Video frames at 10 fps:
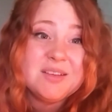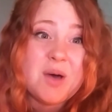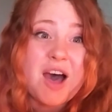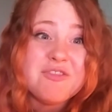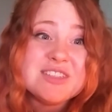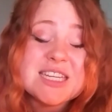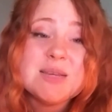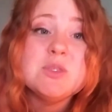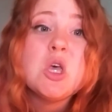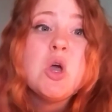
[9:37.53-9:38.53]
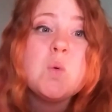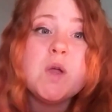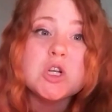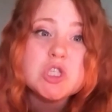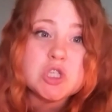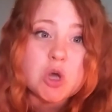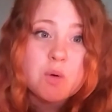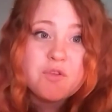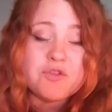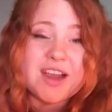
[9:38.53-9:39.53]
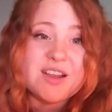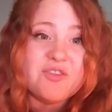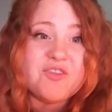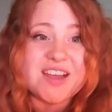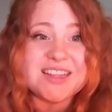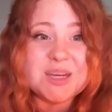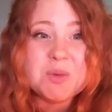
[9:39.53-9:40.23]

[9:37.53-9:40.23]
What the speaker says: Oftentimes we are so afraid of failing,